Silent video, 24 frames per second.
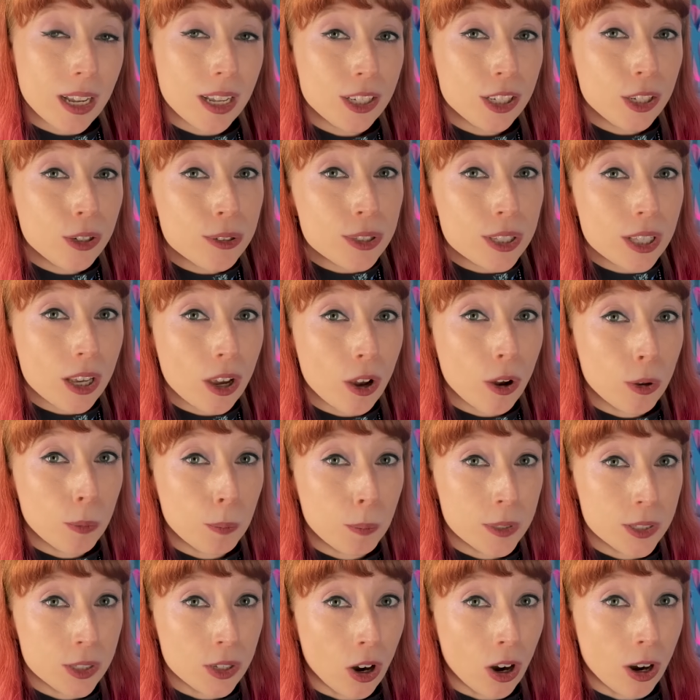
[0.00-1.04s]
and use the code
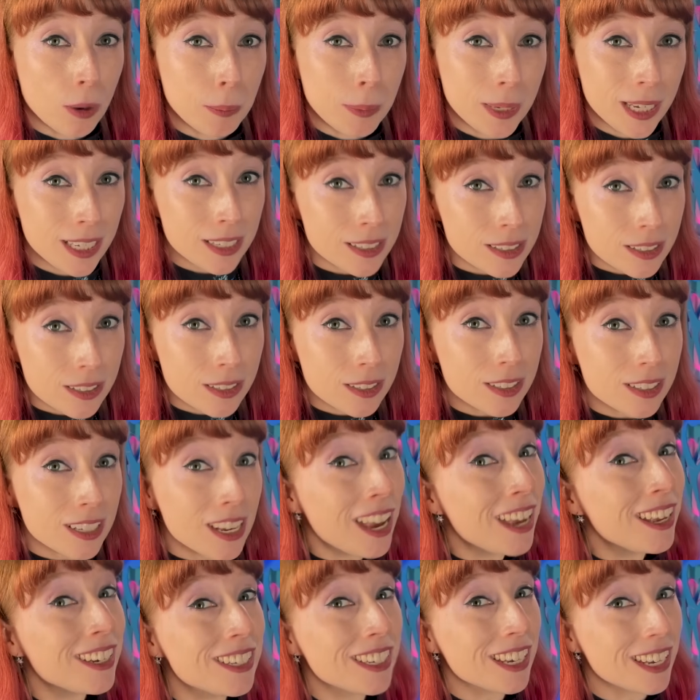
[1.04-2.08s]
BizarreBeasts
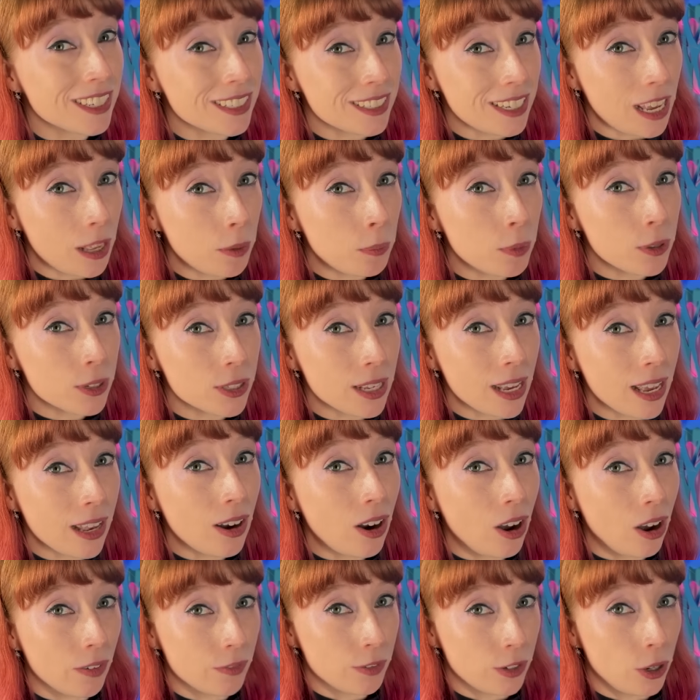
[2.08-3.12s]
to get 10%
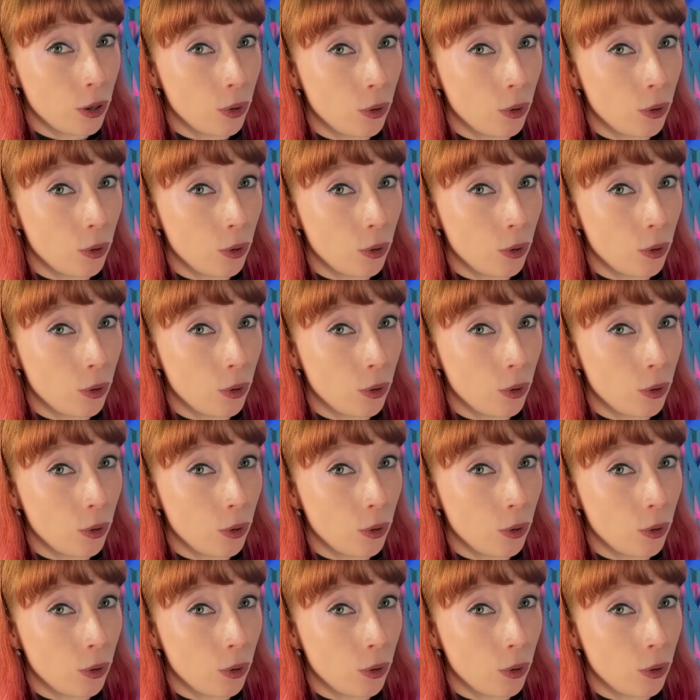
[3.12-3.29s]
off your